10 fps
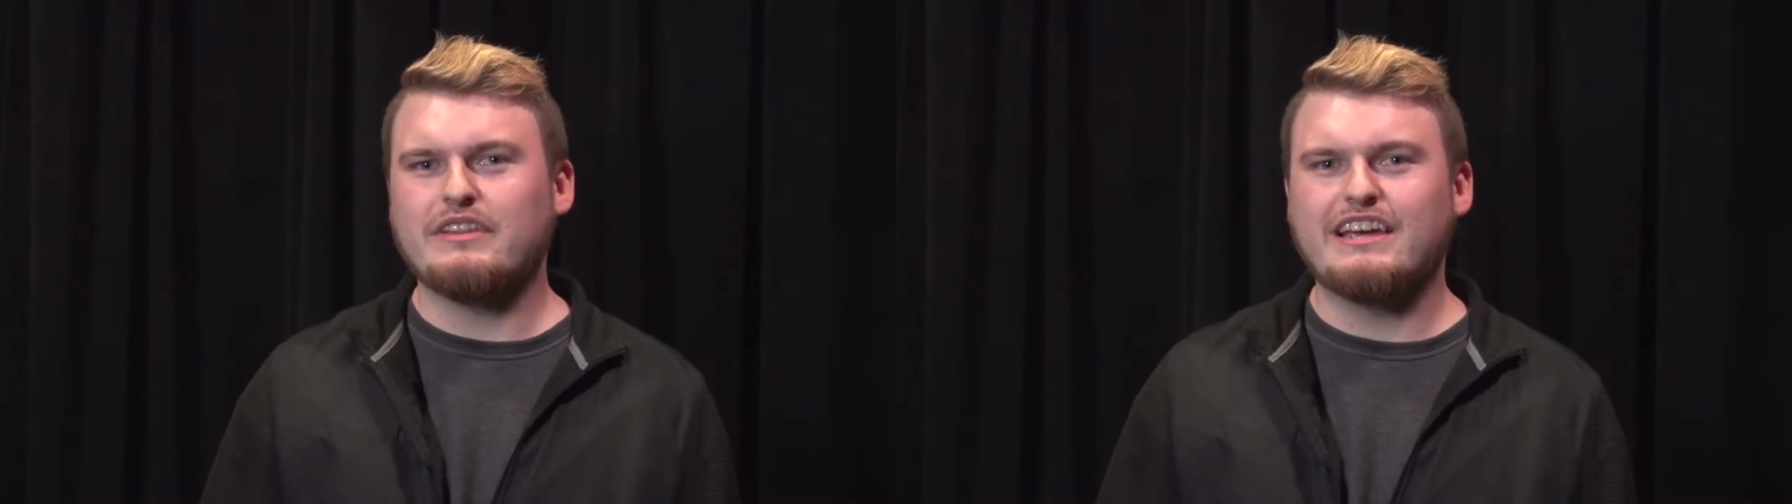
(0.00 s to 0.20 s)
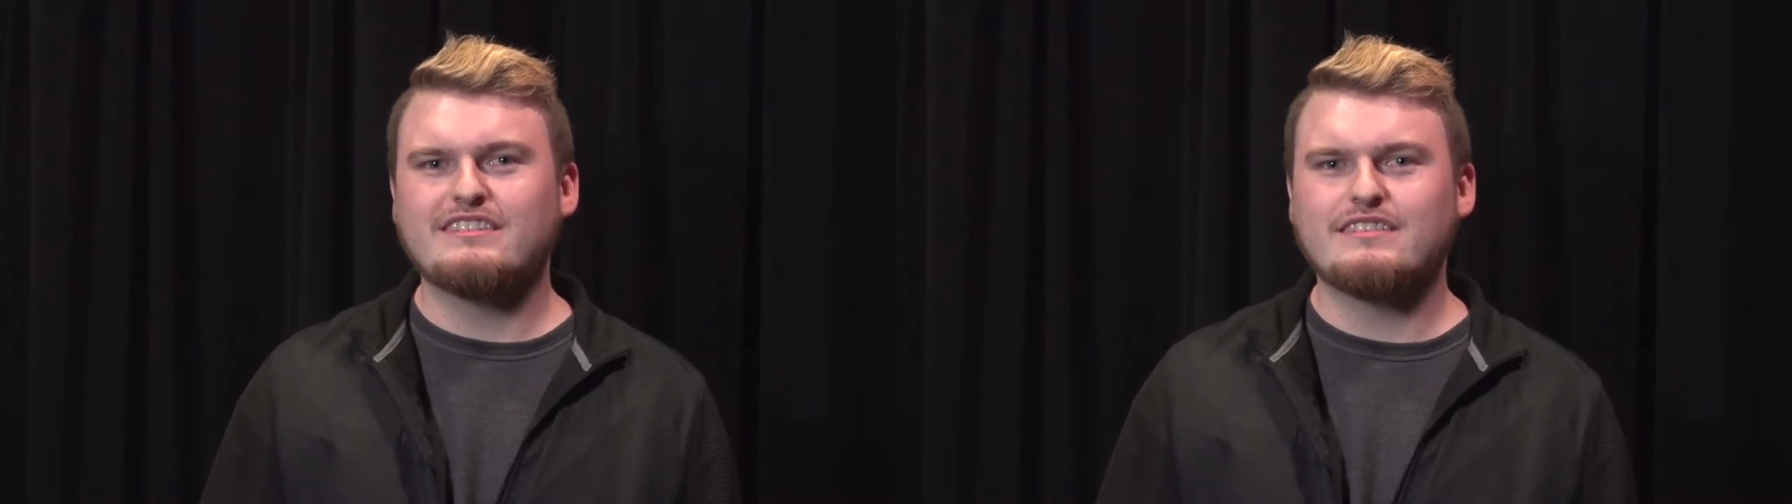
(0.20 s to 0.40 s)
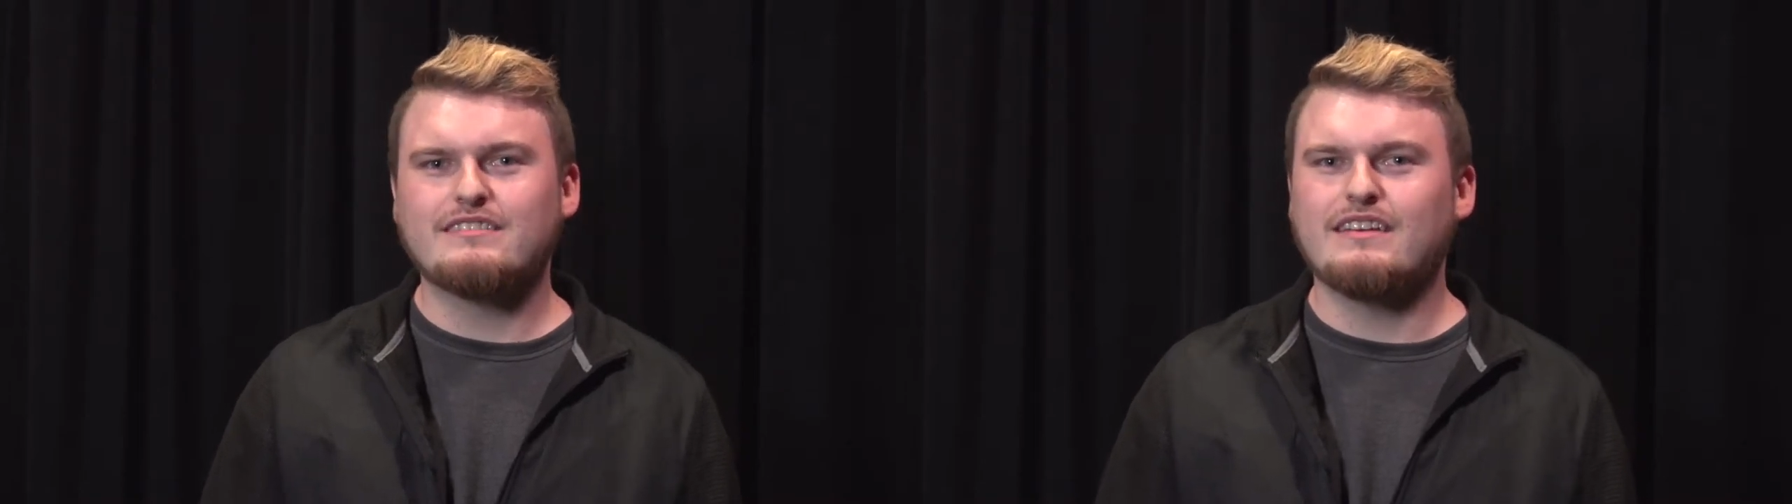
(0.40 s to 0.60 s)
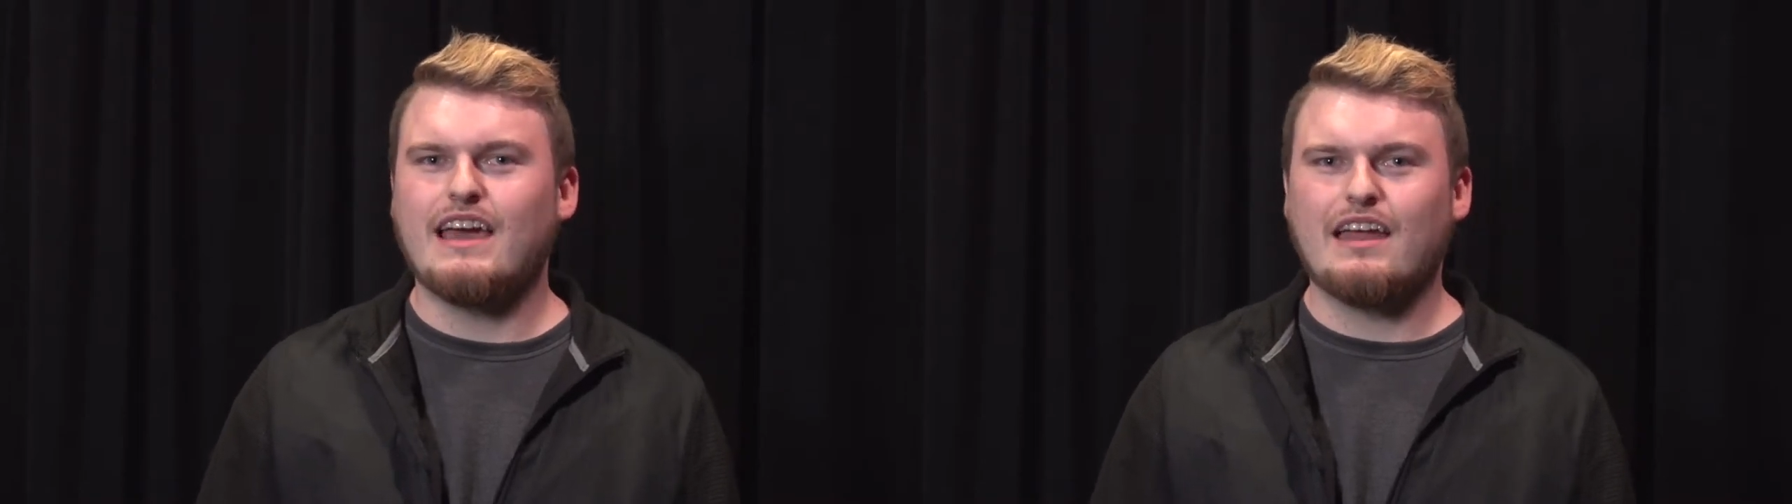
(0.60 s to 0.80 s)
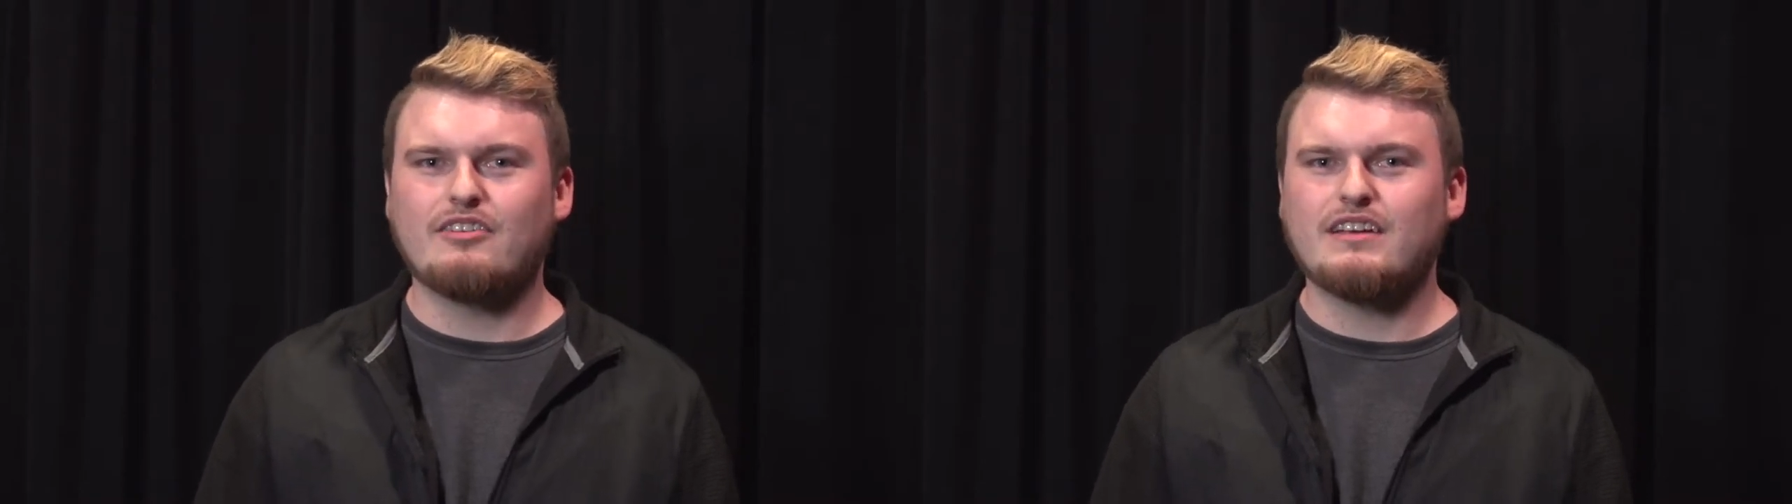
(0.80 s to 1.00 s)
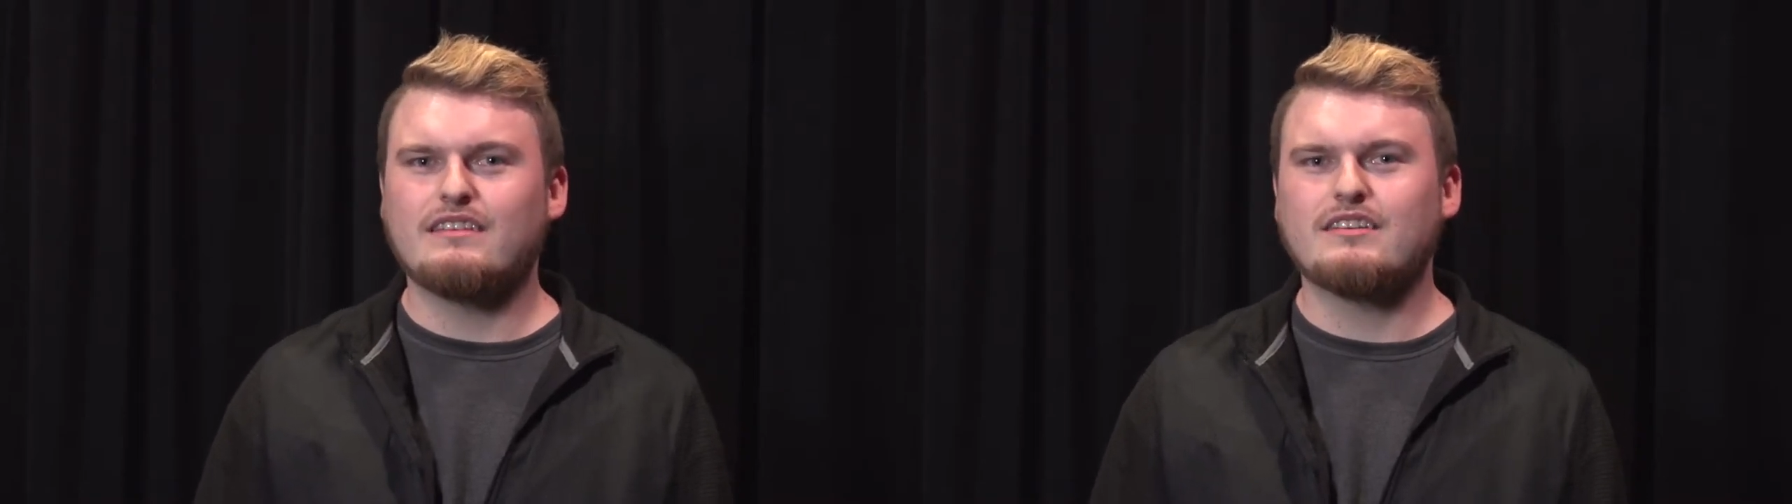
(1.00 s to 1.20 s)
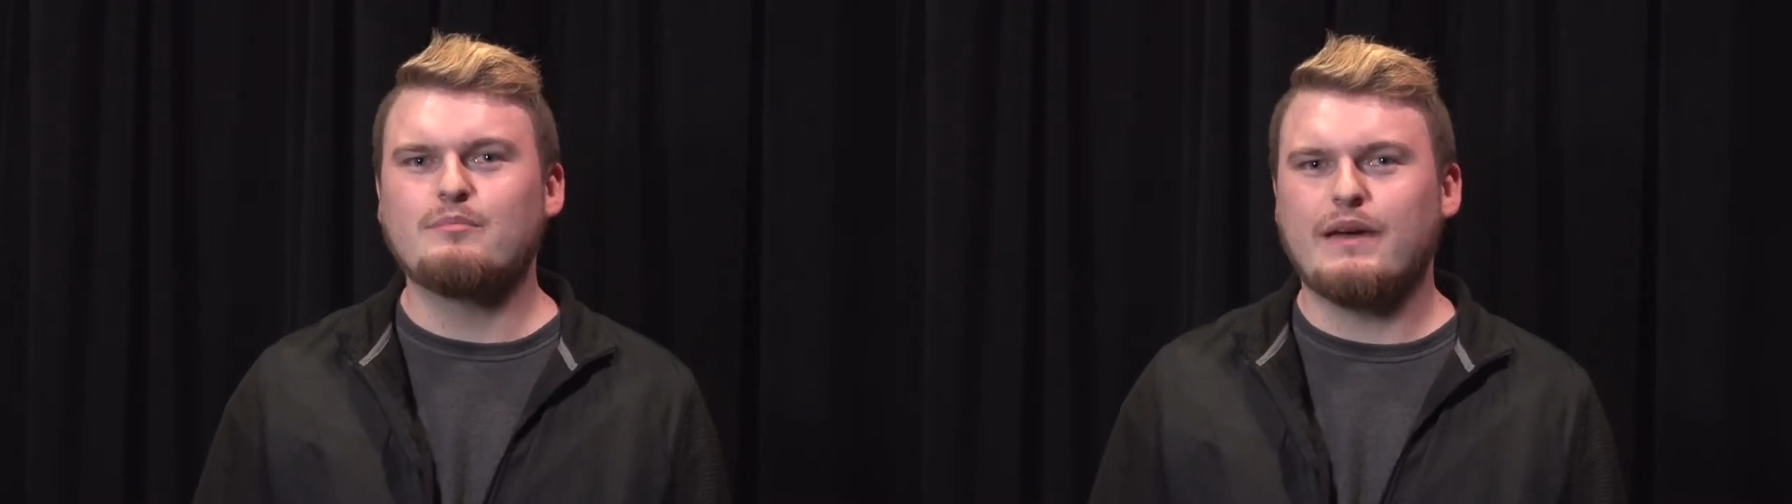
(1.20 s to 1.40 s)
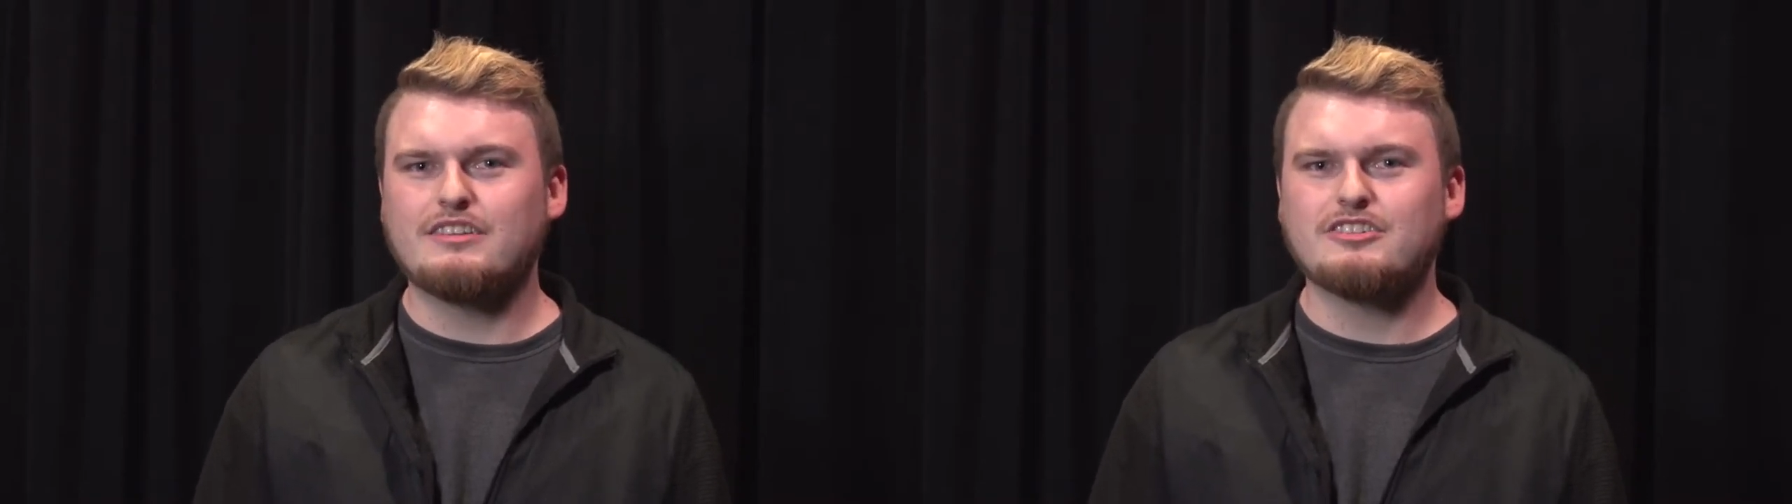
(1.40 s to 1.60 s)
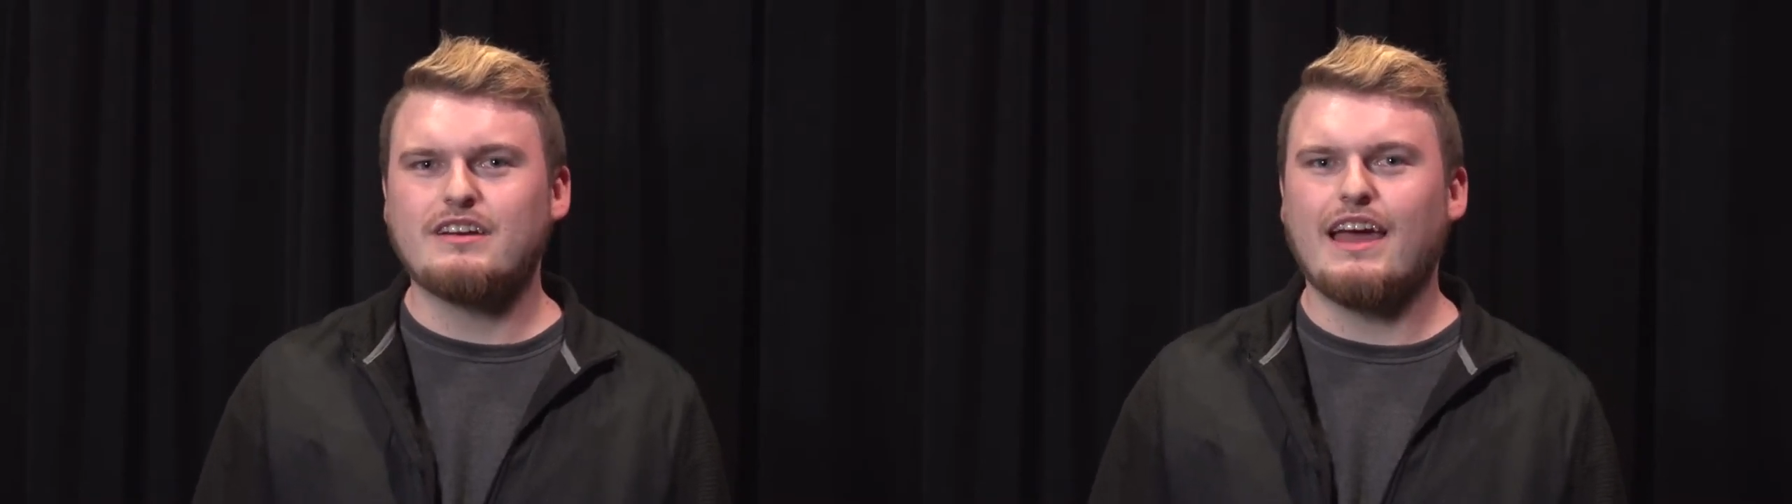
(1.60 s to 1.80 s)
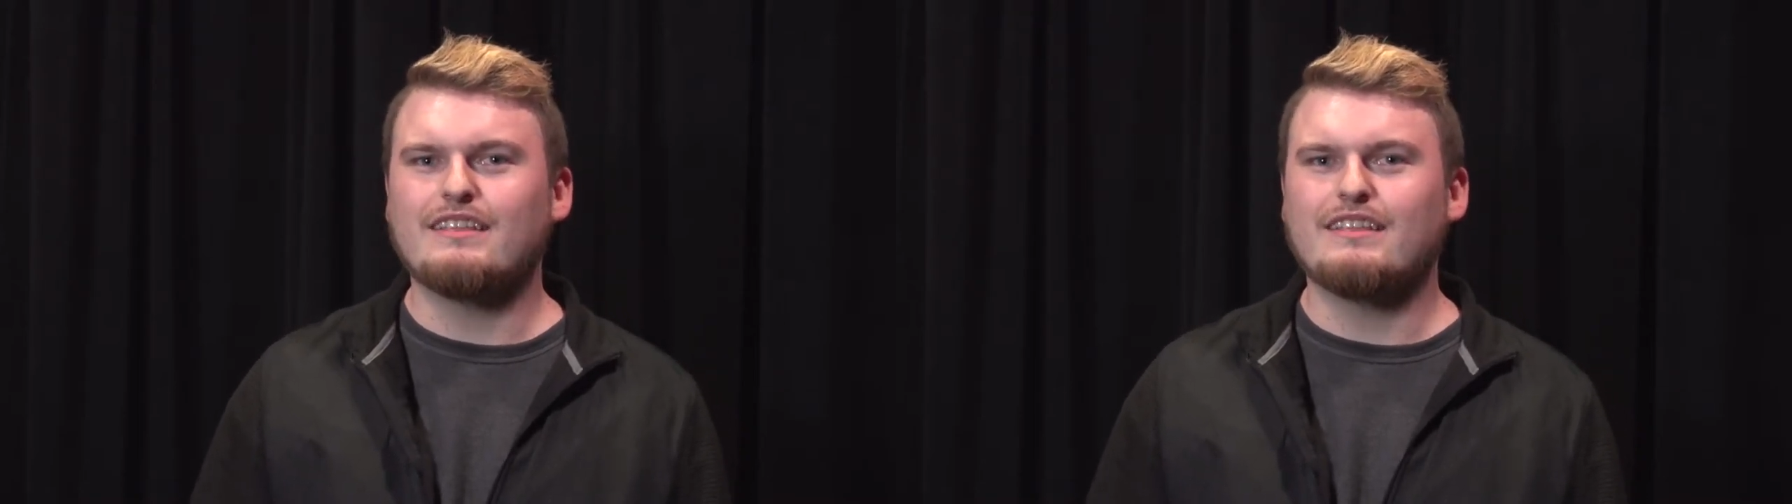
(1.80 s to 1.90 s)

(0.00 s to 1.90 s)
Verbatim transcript: relations and advertising major